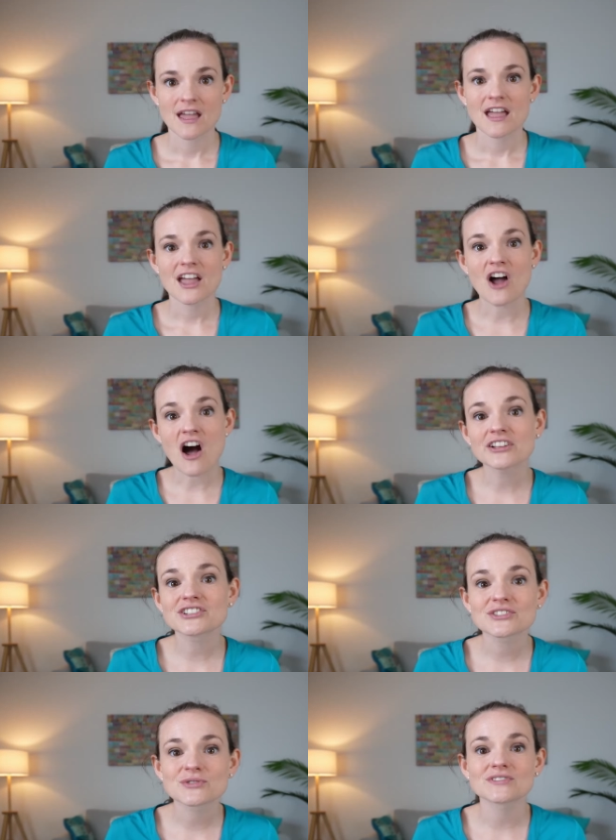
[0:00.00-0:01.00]

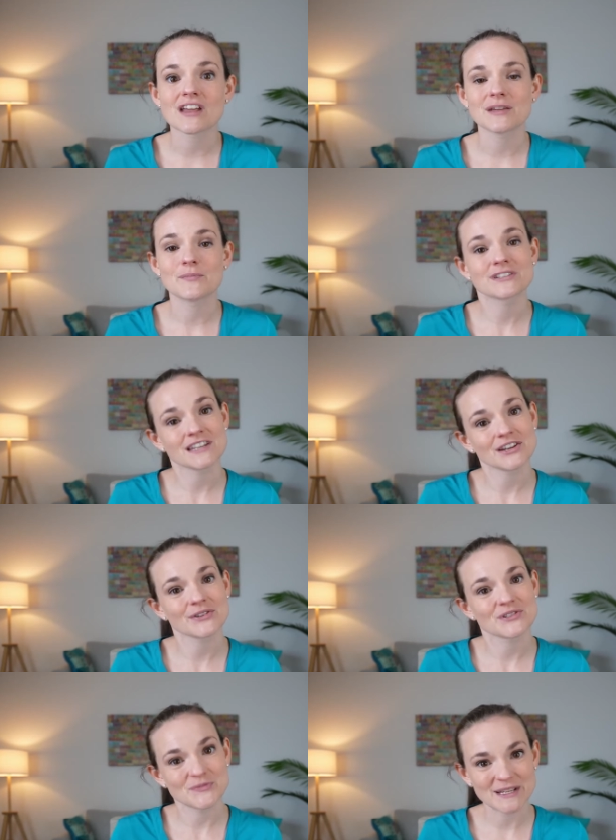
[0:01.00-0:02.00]
Ecologists who study
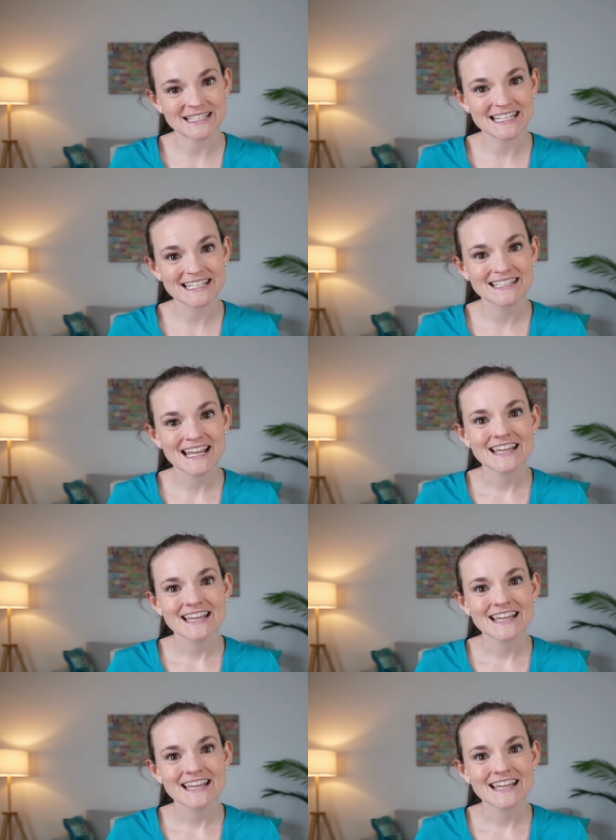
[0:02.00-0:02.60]
particular species